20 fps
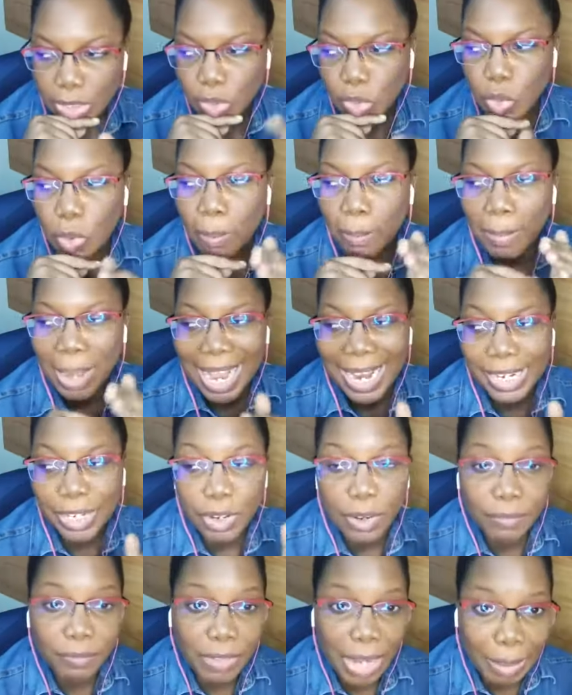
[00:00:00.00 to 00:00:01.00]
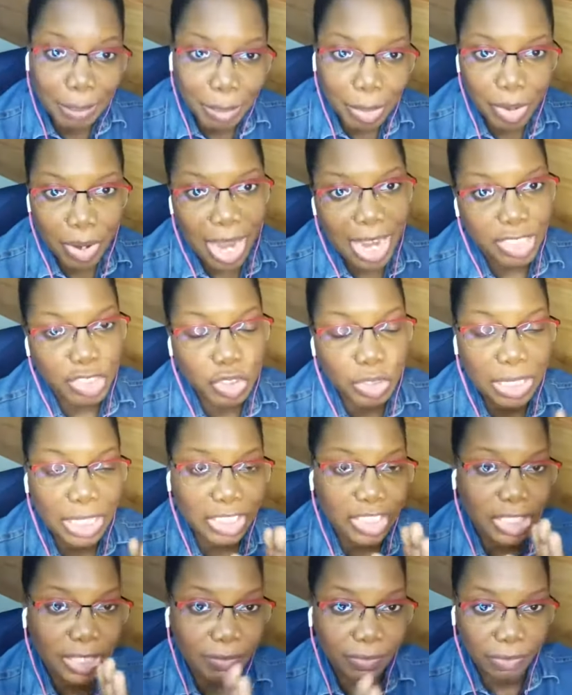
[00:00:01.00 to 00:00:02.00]
So by November, I should
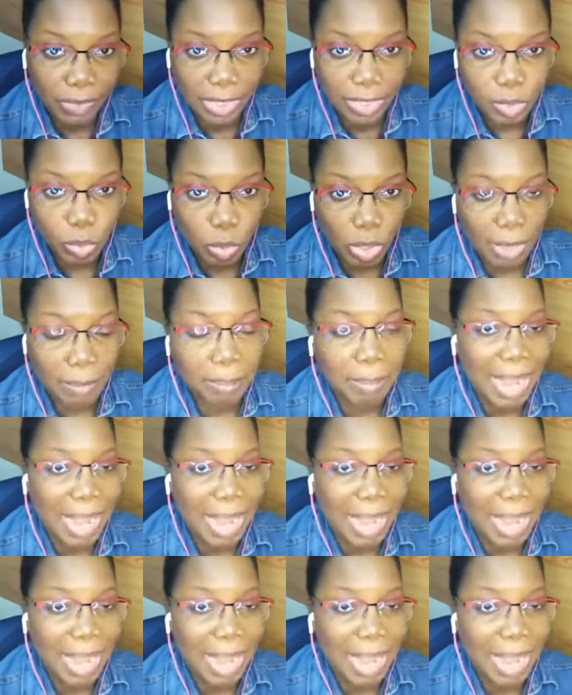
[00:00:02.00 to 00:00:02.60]
achieve this one.